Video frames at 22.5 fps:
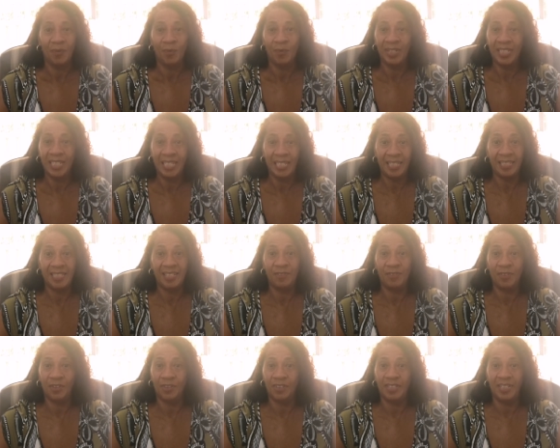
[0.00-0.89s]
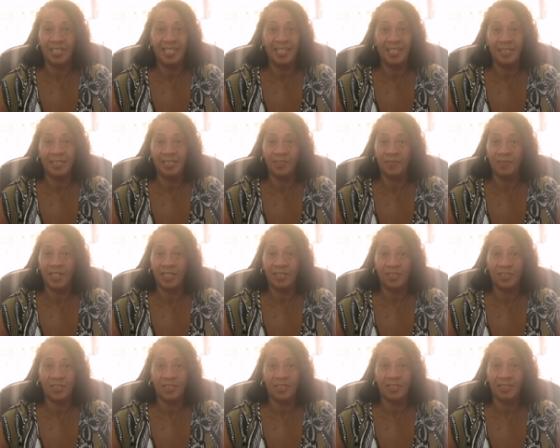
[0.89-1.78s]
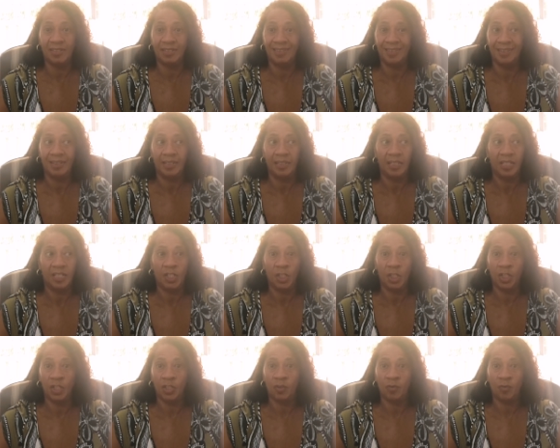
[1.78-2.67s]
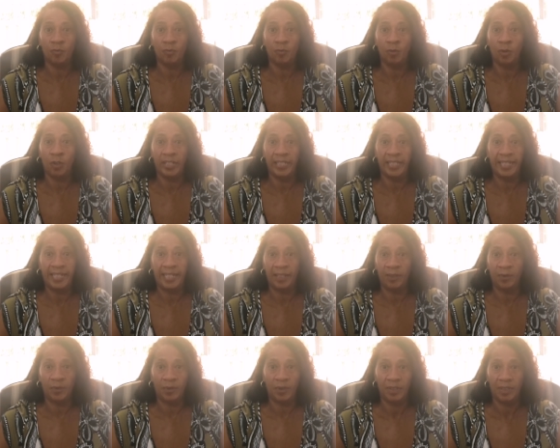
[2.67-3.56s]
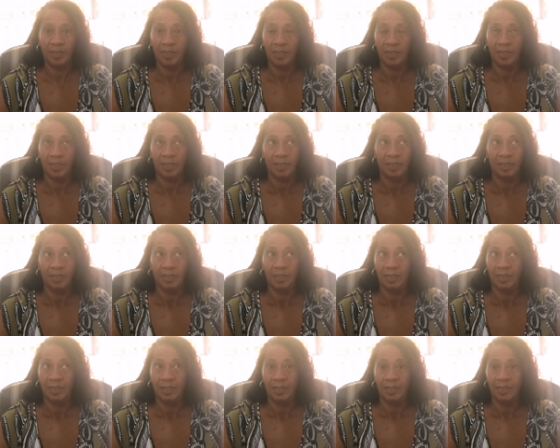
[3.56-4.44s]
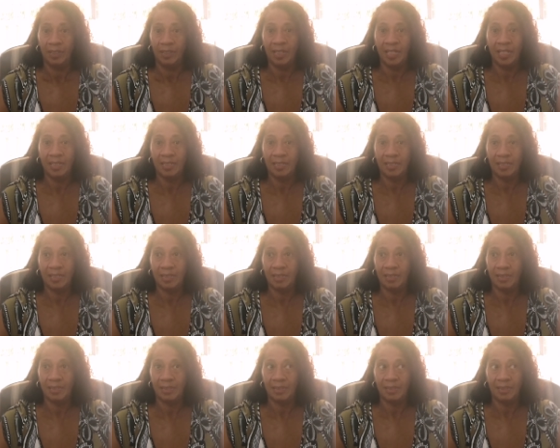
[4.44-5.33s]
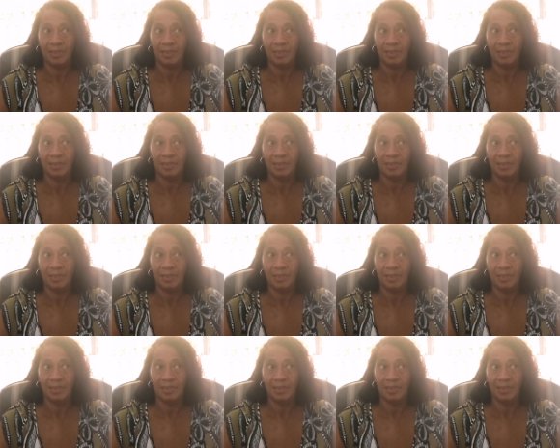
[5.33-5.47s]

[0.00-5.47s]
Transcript: we need divine intervention, like right now. This